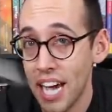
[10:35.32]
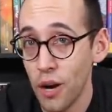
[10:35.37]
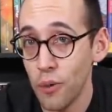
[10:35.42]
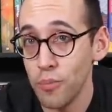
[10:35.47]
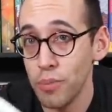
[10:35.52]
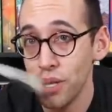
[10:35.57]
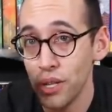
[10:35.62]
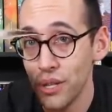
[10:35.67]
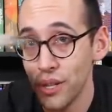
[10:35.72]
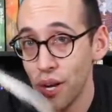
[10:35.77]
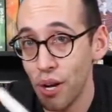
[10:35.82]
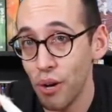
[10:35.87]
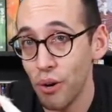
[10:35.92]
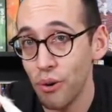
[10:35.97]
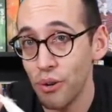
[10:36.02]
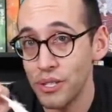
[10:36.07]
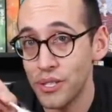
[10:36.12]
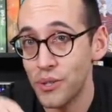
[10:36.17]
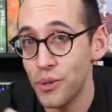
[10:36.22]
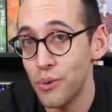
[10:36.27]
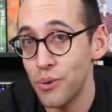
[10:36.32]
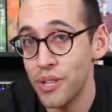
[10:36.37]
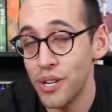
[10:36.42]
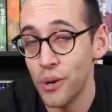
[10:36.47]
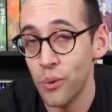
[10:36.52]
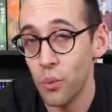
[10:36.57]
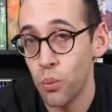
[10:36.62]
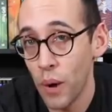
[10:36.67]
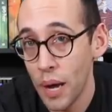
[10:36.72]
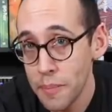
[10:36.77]
down below to
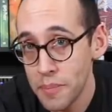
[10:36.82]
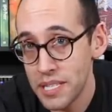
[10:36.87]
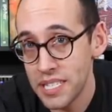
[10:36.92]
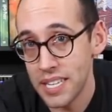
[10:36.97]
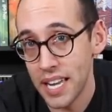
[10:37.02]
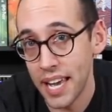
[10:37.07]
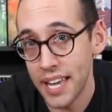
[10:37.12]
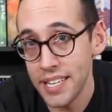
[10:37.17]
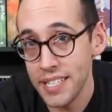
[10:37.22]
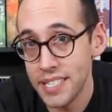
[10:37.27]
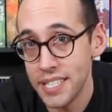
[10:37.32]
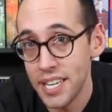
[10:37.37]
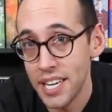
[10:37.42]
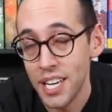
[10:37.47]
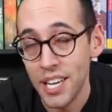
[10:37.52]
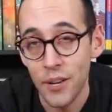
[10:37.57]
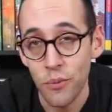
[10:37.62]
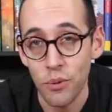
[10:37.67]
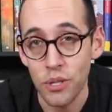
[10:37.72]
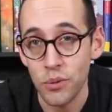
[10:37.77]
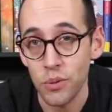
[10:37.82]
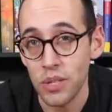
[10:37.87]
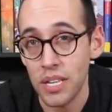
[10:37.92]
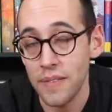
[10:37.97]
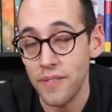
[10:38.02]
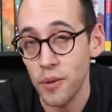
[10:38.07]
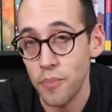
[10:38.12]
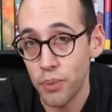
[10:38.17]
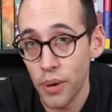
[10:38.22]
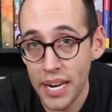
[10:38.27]
their website, which will
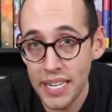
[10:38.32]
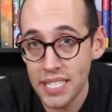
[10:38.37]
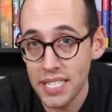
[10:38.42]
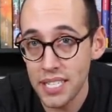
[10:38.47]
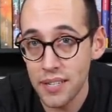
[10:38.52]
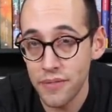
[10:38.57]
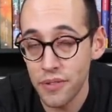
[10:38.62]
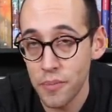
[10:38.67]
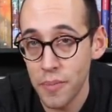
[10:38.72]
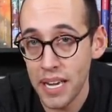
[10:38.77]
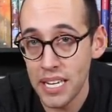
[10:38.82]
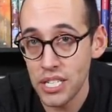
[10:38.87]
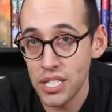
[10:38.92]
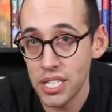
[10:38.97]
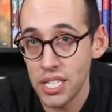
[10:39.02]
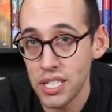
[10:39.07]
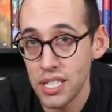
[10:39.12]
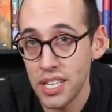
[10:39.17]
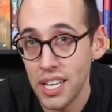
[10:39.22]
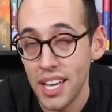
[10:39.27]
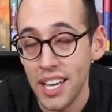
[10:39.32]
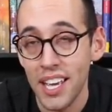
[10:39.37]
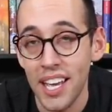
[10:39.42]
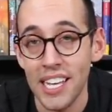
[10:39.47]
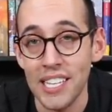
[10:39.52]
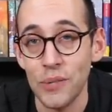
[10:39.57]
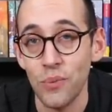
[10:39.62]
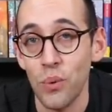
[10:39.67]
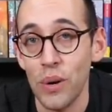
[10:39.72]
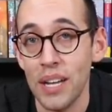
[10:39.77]
give you pricing information
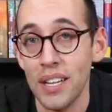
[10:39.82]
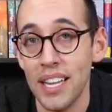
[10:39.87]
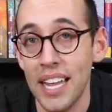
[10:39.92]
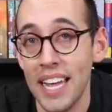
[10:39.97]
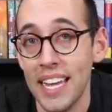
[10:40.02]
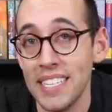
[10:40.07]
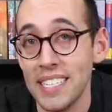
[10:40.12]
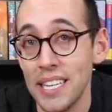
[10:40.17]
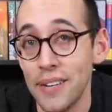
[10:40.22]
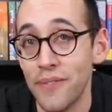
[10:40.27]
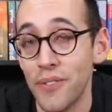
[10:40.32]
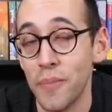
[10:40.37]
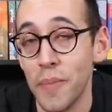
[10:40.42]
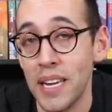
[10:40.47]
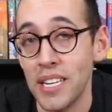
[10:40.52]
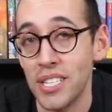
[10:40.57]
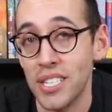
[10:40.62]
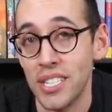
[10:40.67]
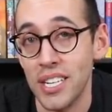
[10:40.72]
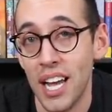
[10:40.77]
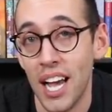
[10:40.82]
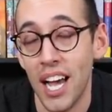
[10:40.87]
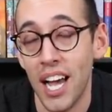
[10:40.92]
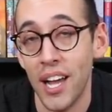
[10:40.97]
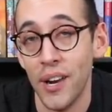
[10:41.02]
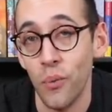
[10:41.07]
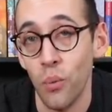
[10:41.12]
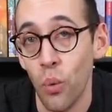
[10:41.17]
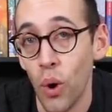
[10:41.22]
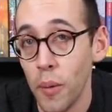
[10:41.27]
as well as information
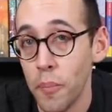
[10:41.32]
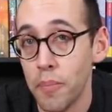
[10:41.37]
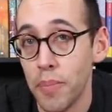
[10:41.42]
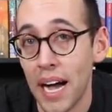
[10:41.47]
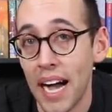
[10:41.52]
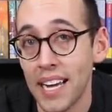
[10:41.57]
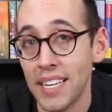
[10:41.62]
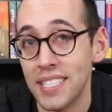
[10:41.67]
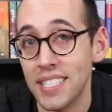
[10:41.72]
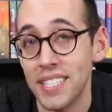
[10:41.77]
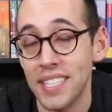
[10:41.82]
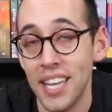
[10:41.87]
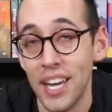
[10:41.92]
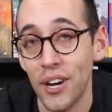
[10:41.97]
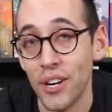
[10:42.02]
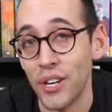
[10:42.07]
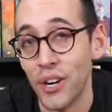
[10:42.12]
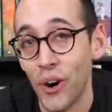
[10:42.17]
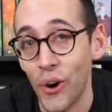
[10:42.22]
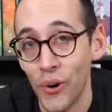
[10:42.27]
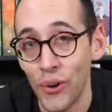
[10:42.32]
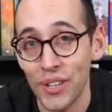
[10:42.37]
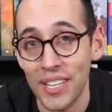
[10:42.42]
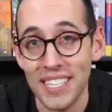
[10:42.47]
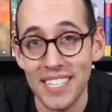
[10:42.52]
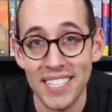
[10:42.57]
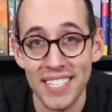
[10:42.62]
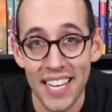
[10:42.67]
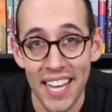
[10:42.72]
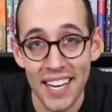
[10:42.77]
on what box they are
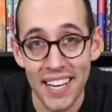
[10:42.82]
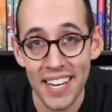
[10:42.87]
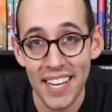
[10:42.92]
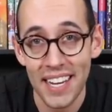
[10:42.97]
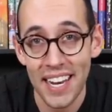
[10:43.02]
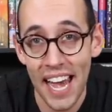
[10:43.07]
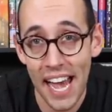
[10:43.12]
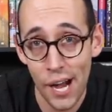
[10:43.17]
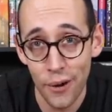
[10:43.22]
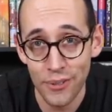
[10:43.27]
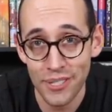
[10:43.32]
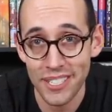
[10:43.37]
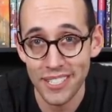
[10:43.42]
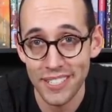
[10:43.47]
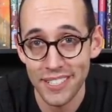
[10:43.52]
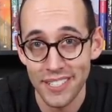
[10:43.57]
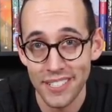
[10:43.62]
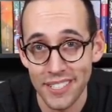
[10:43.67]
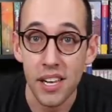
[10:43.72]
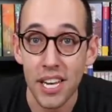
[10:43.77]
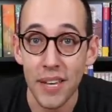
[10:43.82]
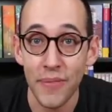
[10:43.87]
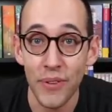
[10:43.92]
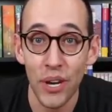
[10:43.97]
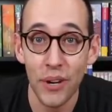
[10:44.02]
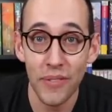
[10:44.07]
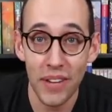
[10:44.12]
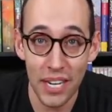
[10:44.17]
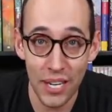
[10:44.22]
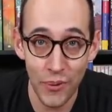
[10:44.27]
currently sending out. If
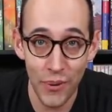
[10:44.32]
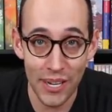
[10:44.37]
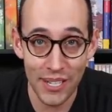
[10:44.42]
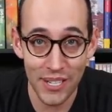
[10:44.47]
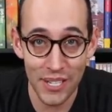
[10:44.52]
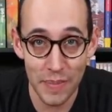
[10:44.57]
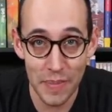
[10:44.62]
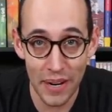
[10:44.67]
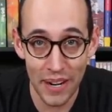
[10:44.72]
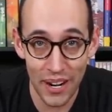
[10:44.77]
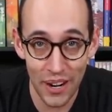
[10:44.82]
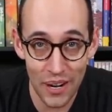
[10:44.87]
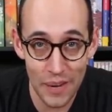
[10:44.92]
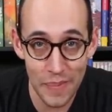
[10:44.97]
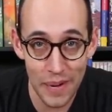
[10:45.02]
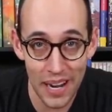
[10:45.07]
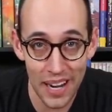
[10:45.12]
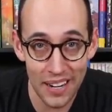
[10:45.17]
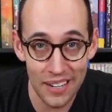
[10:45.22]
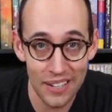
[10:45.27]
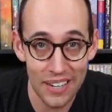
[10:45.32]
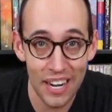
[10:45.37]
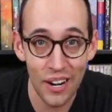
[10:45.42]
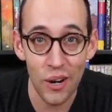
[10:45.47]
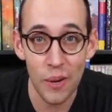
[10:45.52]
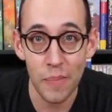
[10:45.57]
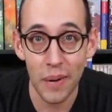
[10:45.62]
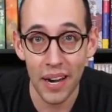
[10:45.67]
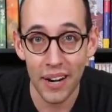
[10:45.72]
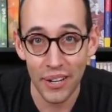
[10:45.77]
you have any questions about Harry Potter,
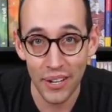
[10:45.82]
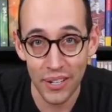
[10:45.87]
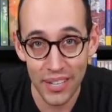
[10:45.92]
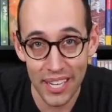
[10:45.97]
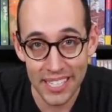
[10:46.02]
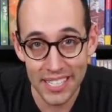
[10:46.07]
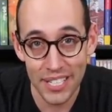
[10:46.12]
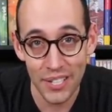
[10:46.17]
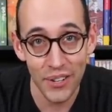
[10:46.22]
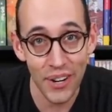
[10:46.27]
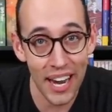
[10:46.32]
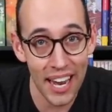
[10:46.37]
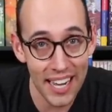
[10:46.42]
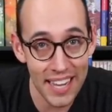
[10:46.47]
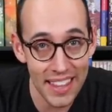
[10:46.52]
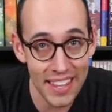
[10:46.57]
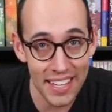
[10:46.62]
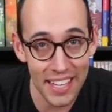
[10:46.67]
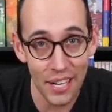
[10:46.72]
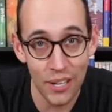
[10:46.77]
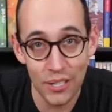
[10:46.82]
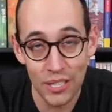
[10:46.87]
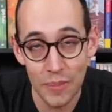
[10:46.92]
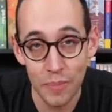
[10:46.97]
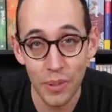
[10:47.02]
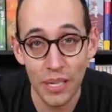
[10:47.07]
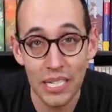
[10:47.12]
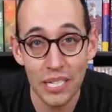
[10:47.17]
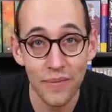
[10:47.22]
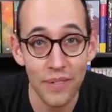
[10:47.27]
Harry Potter collecting, or anything else,
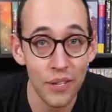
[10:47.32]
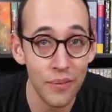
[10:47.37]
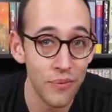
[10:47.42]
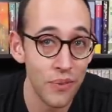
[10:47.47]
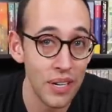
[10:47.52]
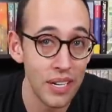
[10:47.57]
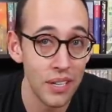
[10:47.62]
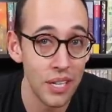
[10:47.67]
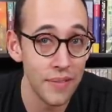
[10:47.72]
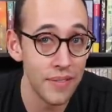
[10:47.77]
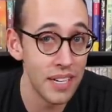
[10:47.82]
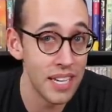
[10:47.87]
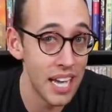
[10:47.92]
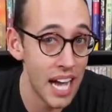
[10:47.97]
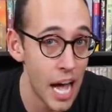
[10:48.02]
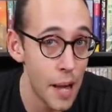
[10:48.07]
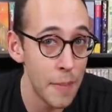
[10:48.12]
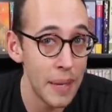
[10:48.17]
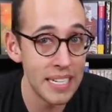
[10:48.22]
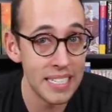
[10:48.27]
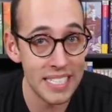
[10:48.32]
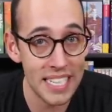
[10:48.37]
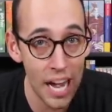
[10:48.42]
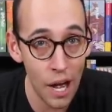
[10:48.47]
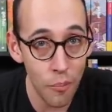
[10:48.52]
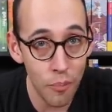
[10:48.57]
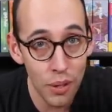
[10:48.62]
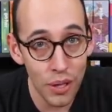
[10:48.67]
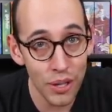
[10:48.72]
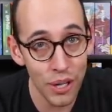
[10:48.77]
please feel free to leave a comment
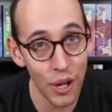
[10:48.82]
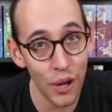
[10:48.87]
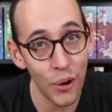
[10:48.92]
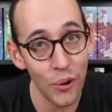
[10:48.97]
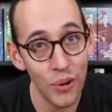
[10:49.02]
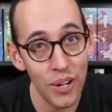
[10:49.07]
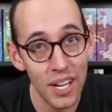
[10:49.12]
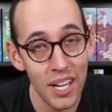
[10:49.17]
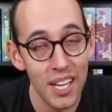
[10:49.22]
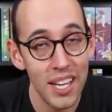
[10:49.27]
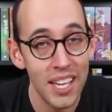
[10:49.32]
down below.